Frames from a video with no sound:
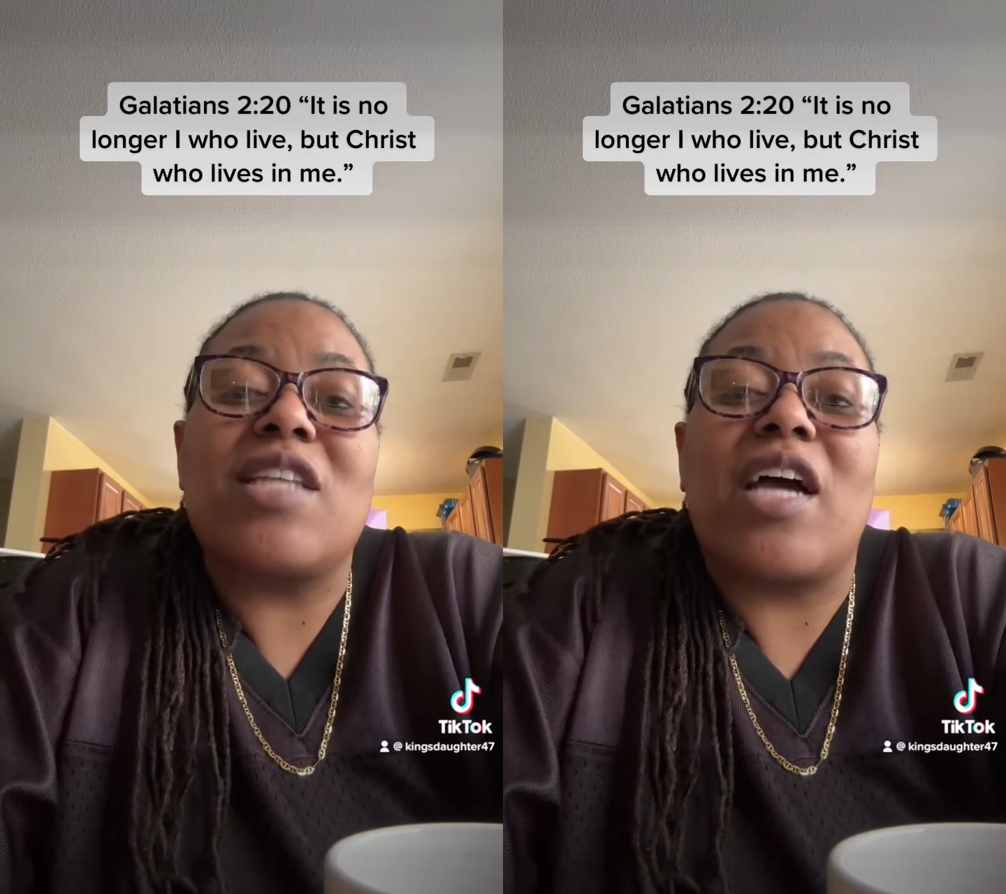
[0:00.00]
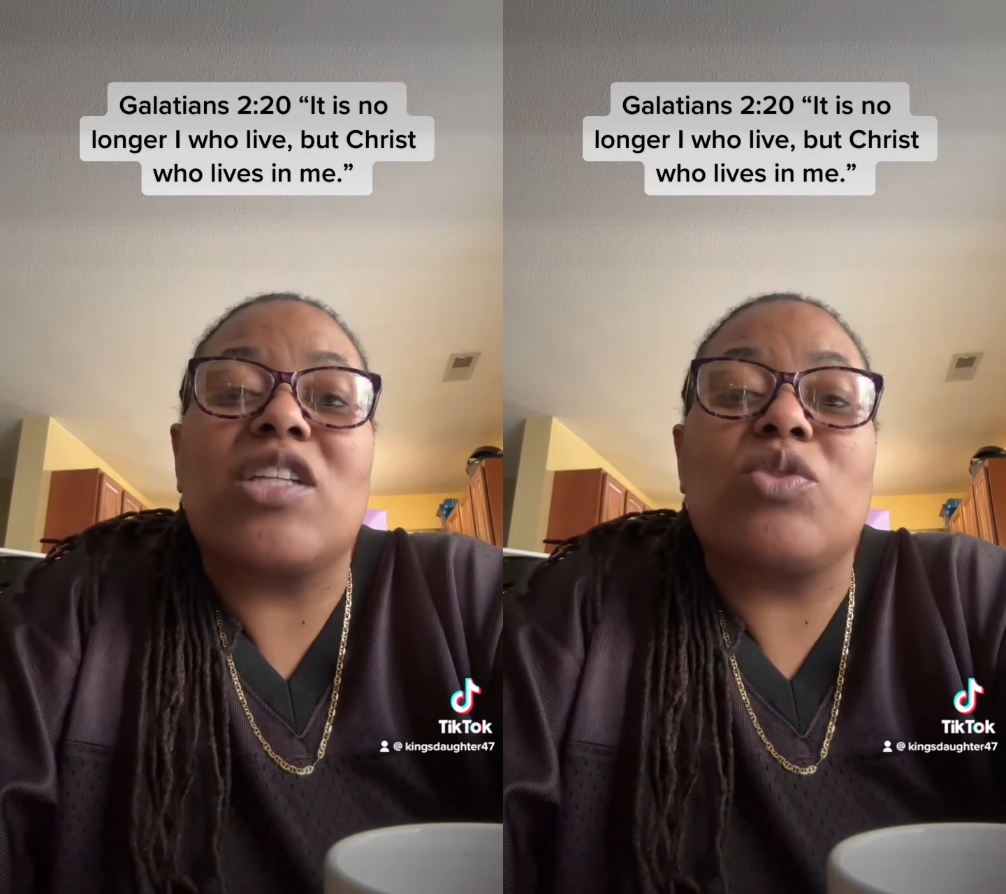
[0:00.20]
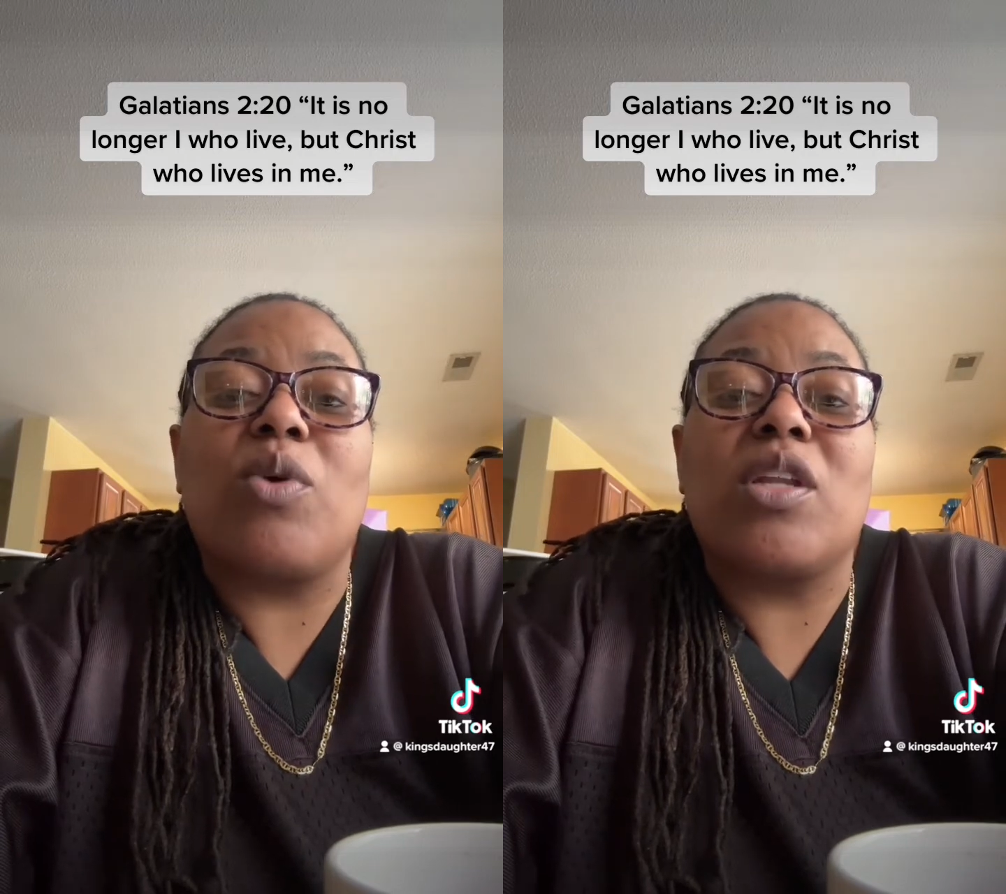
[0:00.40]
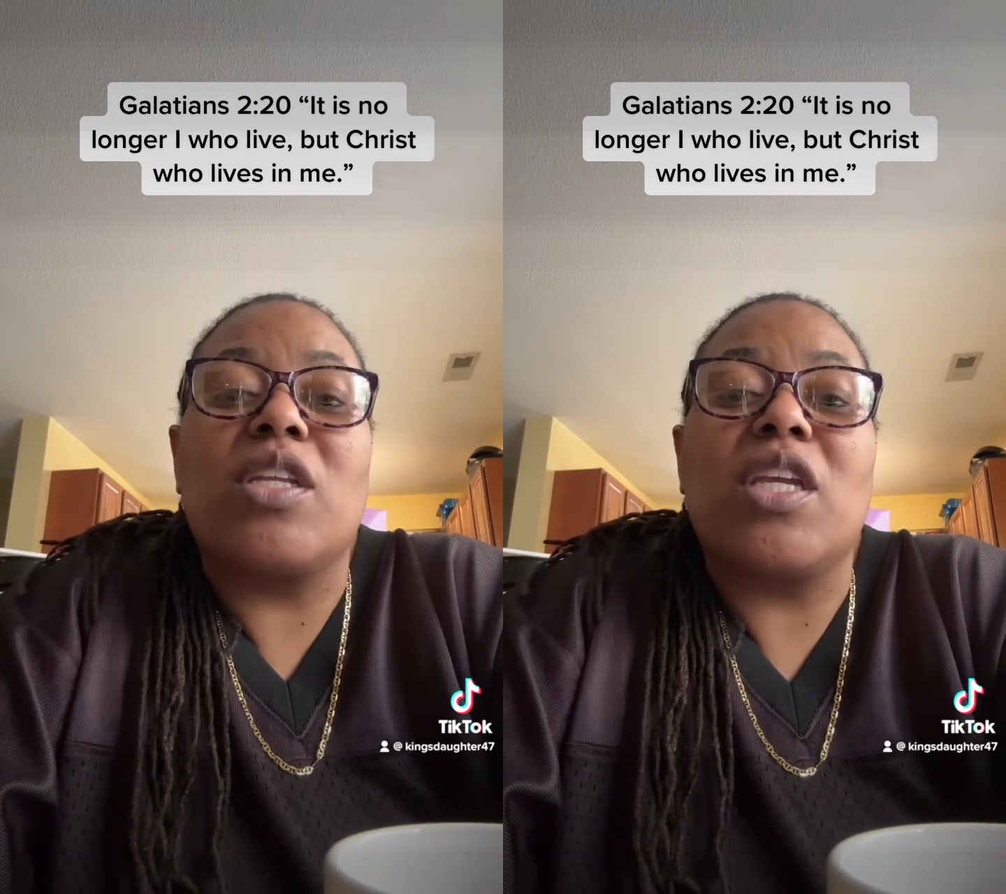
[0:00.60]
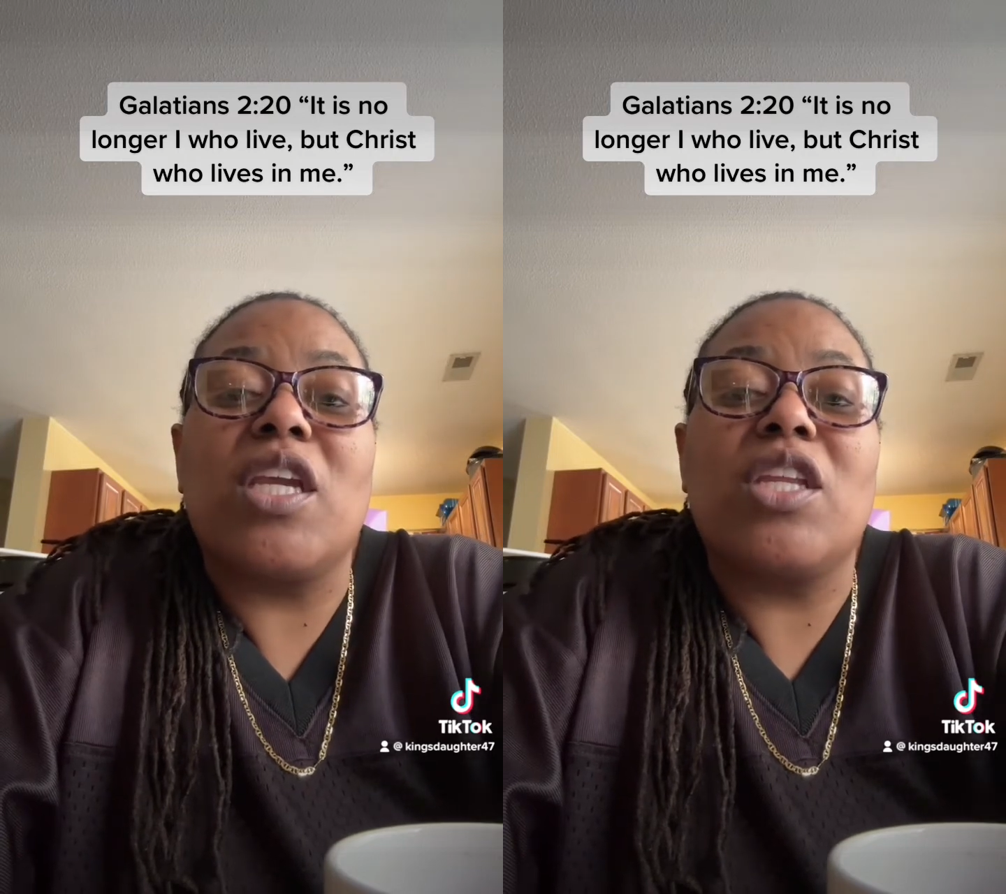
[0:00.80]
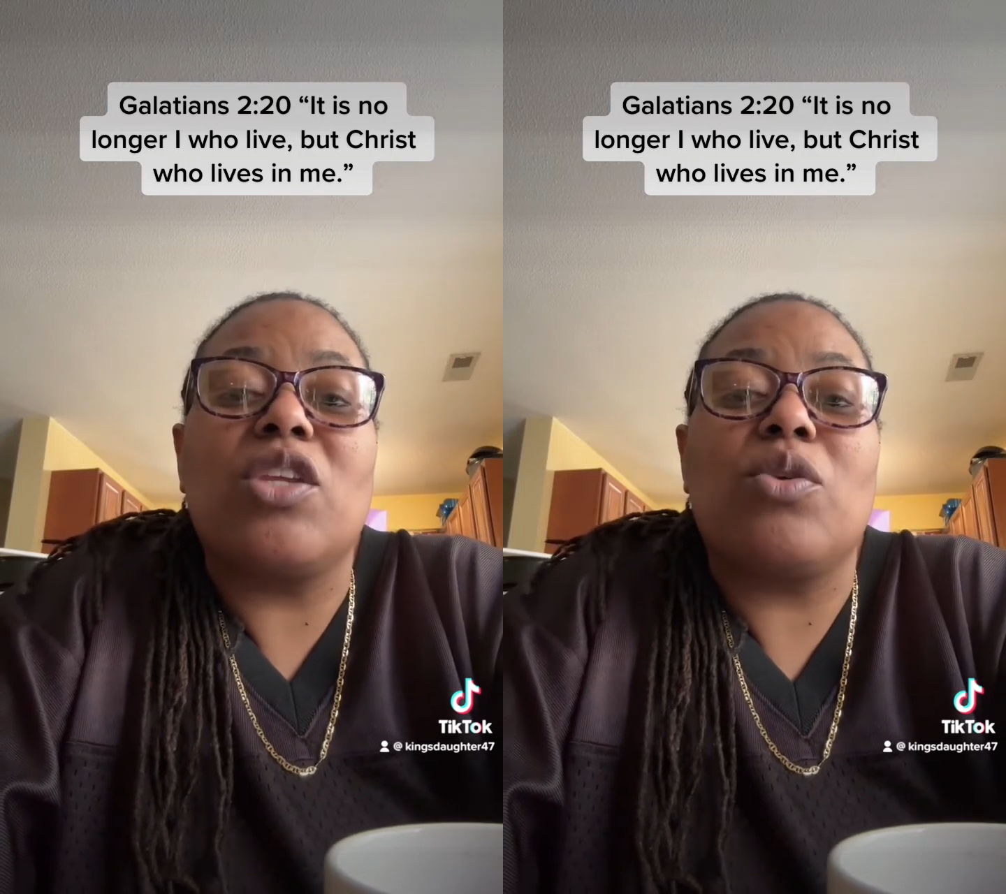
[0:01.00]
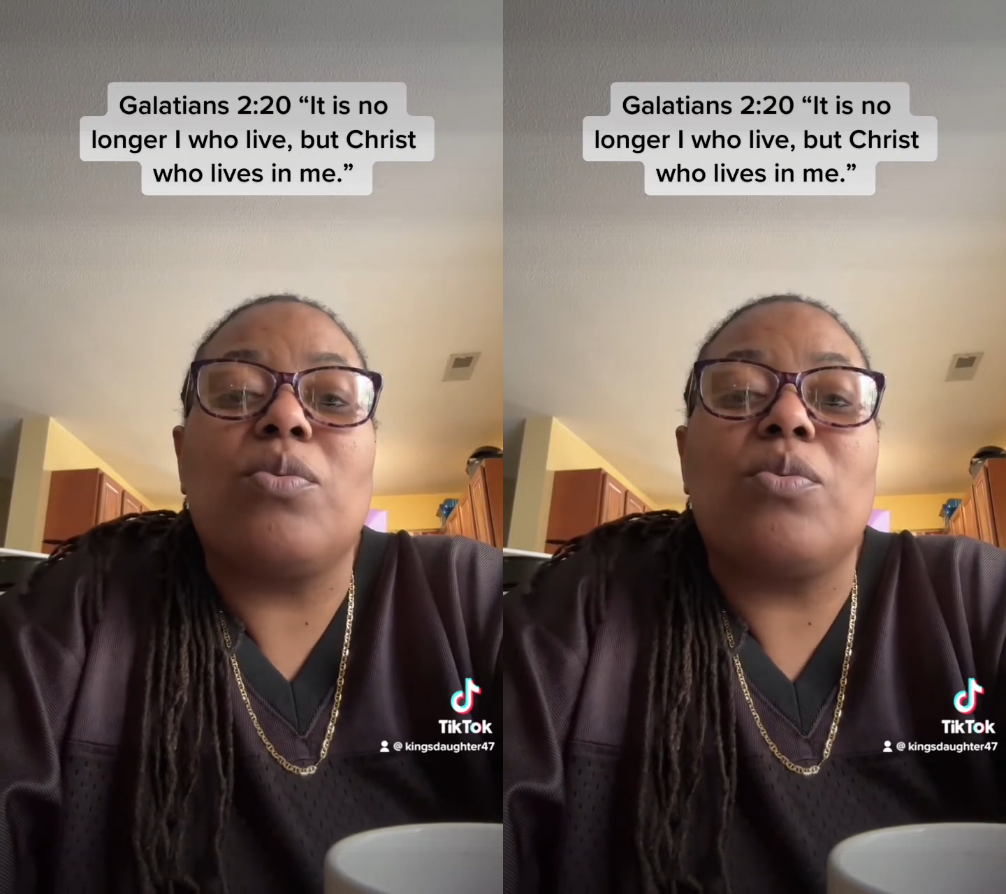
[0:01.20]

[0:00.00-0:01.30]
not dwelling in you.